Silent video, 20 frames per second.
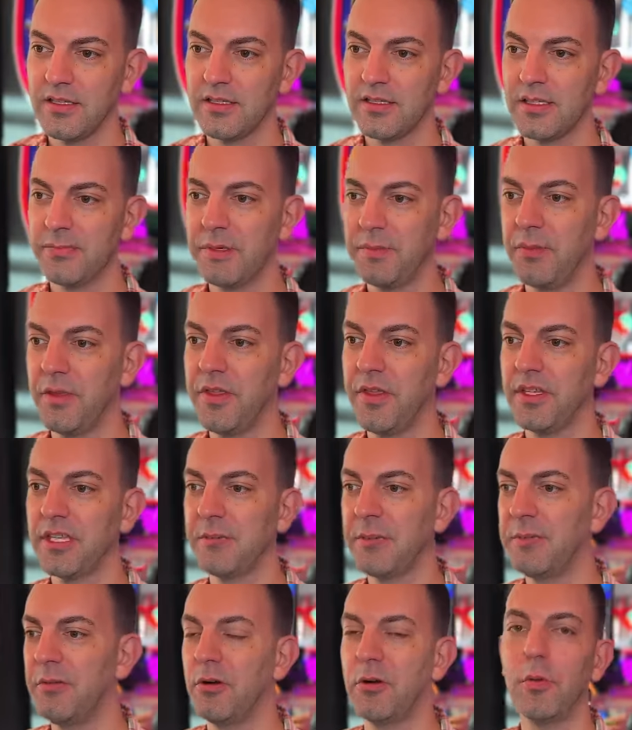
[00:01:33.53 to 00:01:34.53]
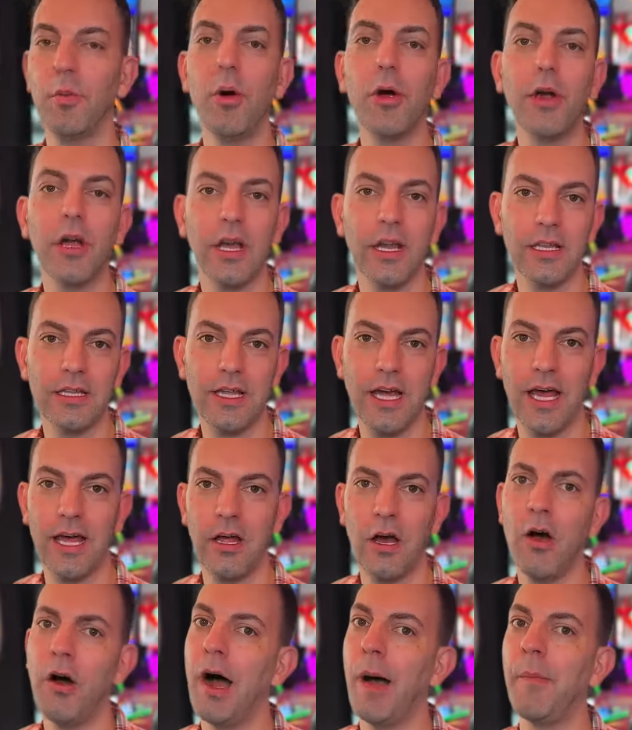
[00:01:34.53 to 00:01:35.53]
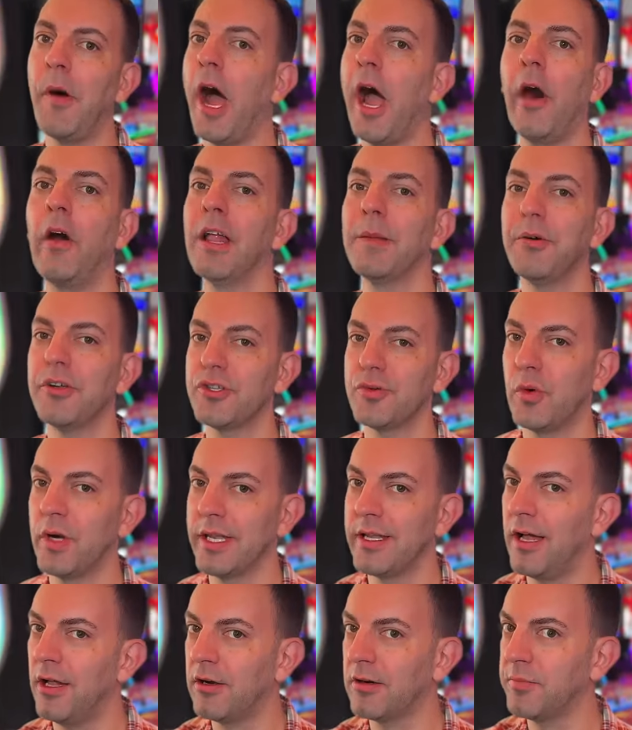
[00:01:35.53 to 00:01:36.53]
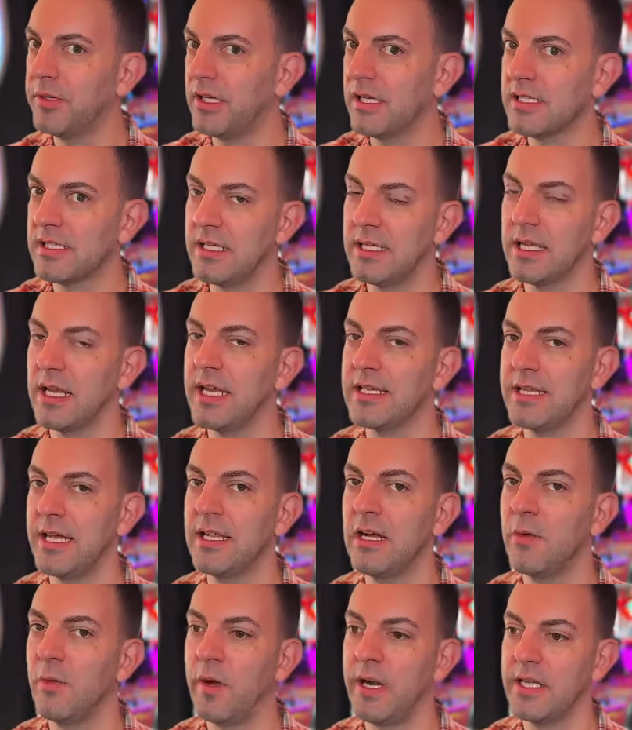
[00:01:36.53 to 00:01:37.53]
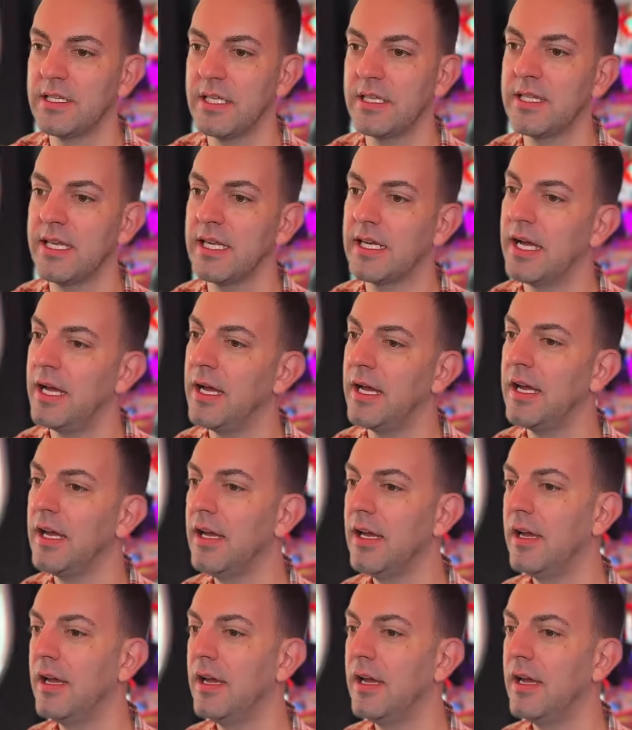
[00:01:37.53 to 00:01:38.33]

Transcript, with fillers: Some people, some people are worried that, oh, I'm, i only put $20 bills in because I don't want it to think I,